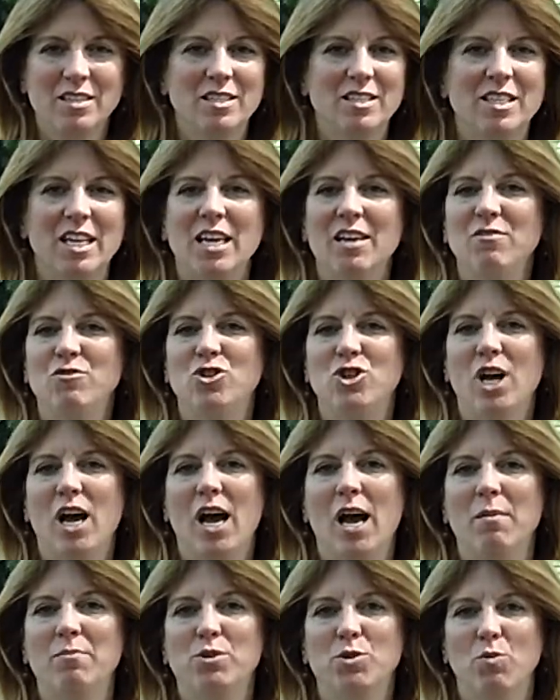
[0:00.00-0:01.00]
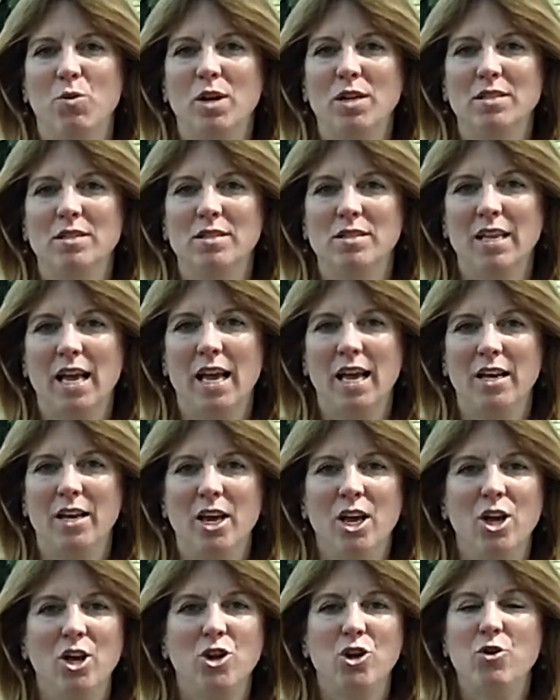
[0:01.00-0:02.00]
Steve Jobs once
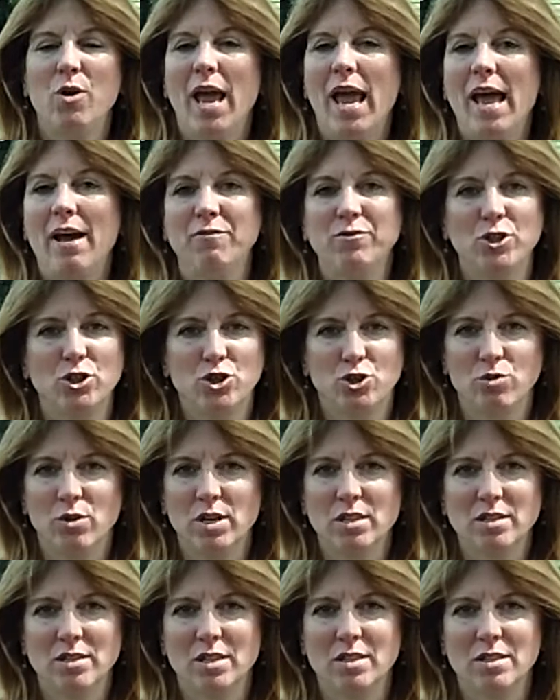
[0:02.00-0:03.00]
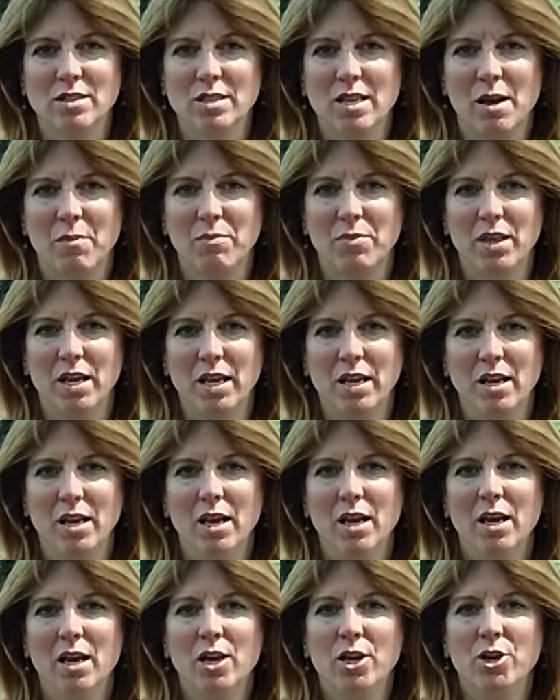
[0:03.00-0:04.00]
said, You have to trust in something
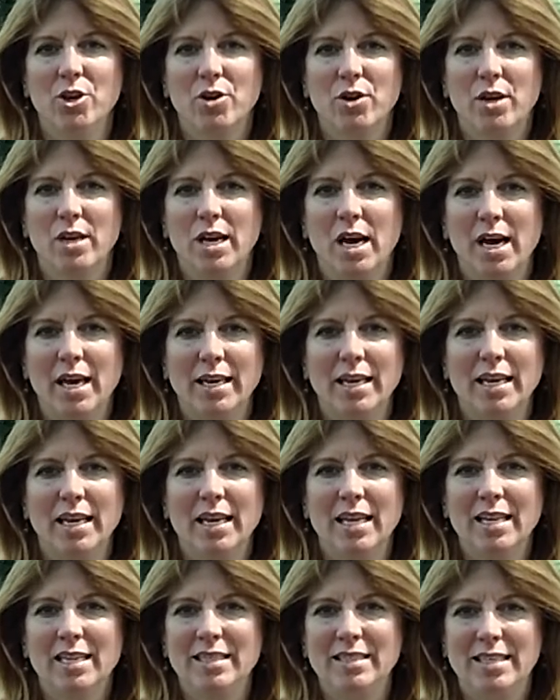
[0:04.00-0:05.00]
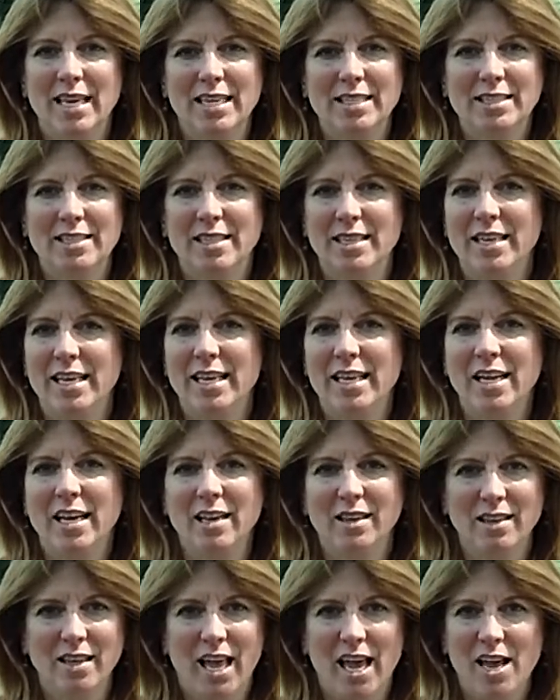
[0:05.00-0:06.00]
your gut, destiny,
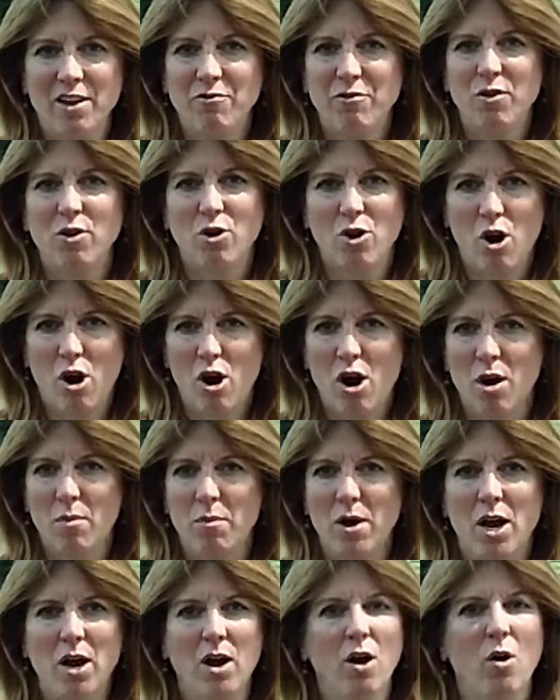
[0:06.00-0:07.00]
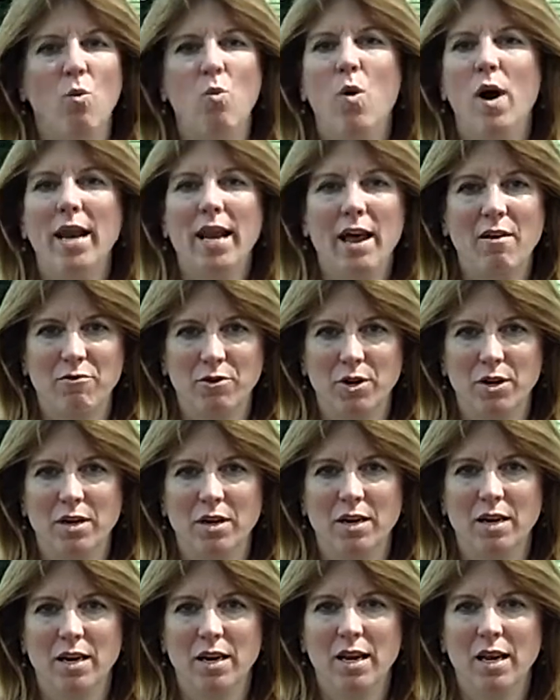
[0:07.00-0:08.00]
life, karma, whatever.
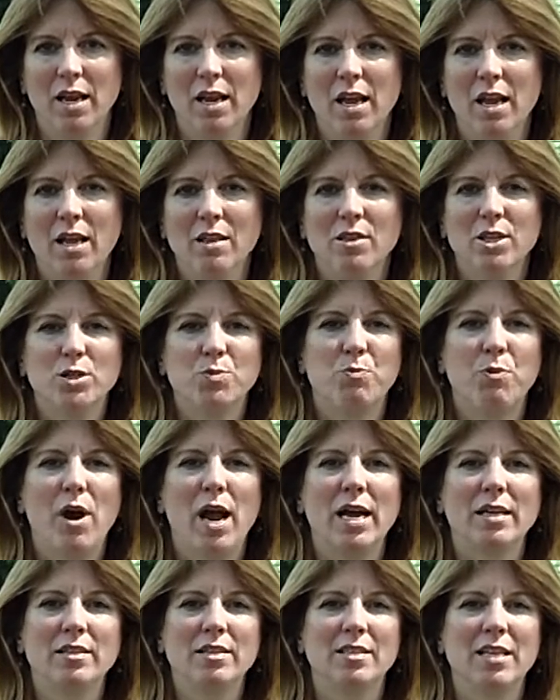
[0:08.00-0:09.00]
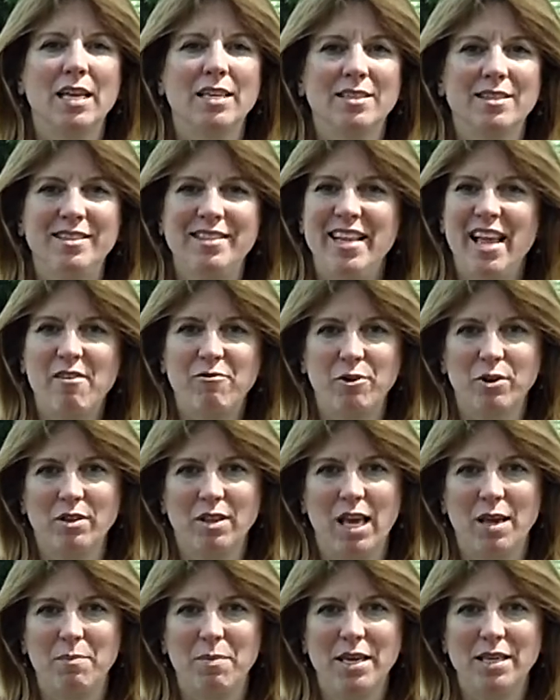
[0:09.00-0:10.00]
This practice has never
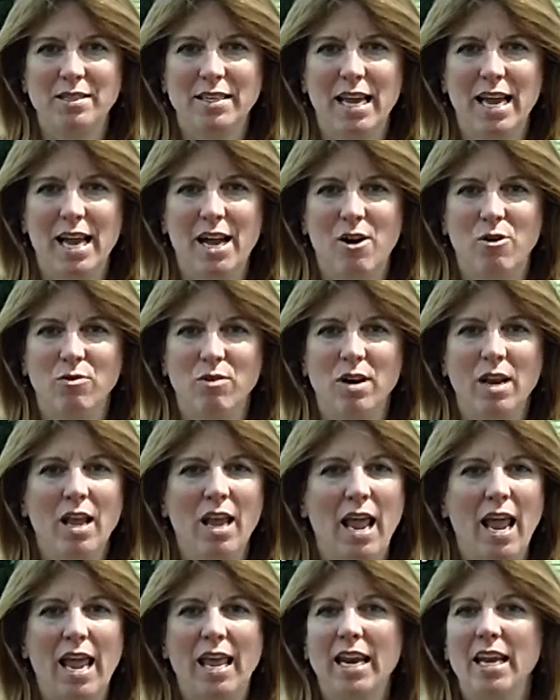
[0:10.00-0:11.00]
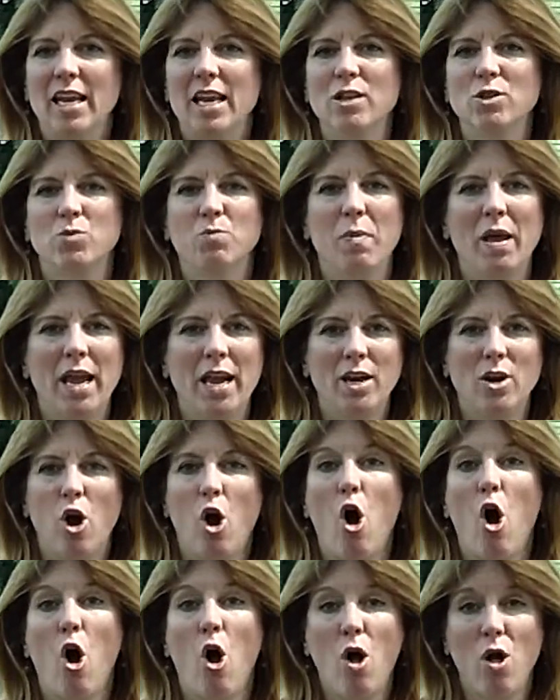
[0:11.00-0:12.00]
let me down, and it has made
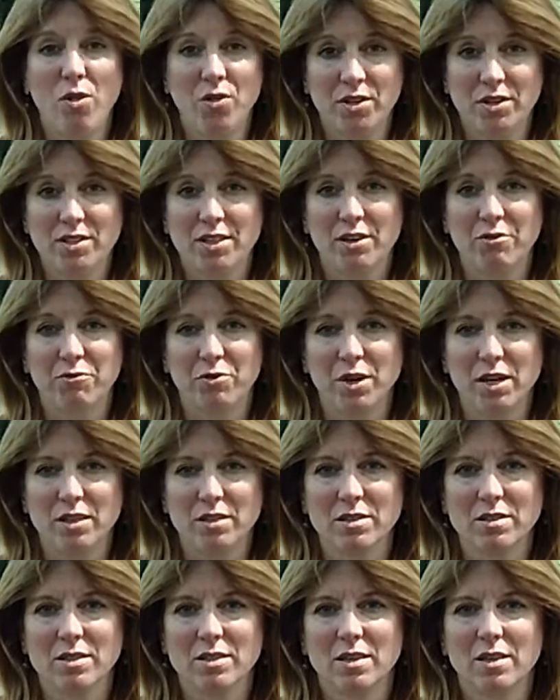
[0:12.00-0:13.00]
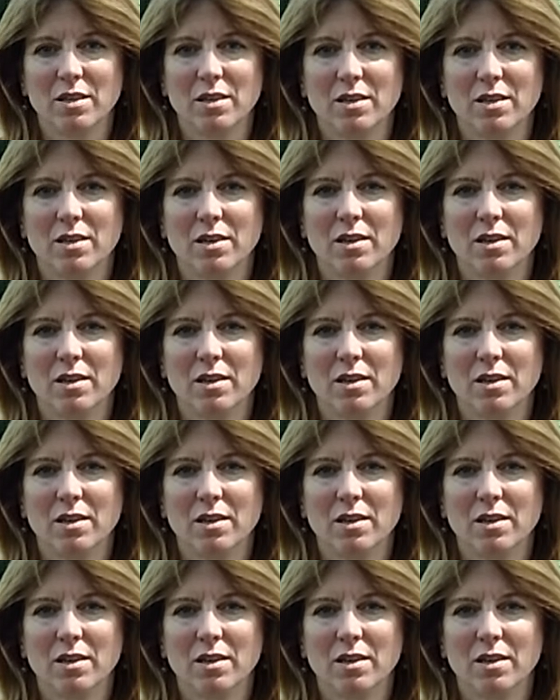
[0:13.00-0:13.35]
all the difference.